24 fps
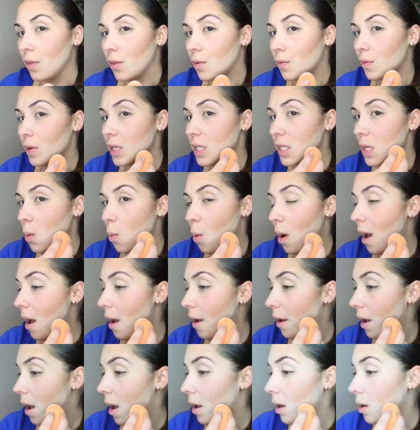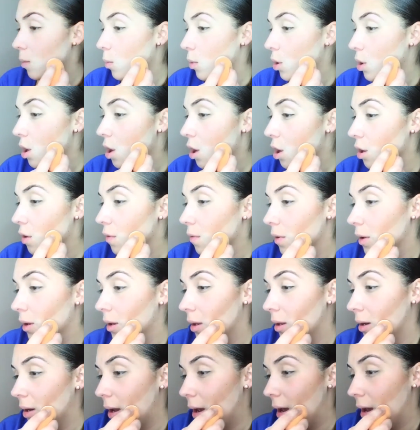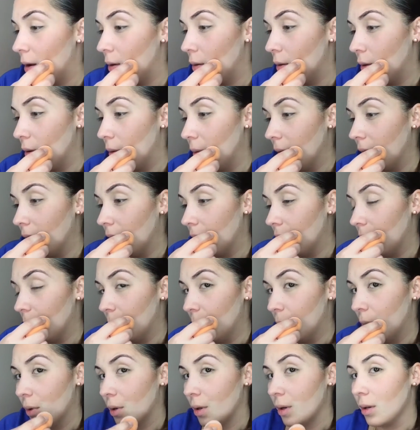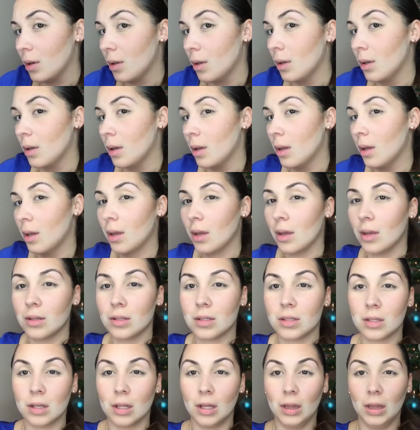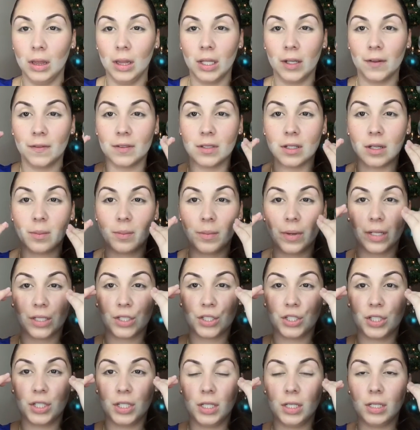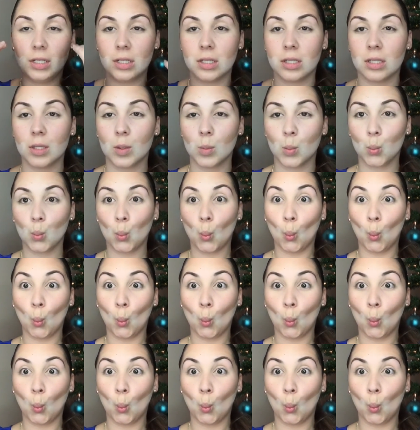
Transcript: The reason why I am carving it out going upward is to lift up my cheeks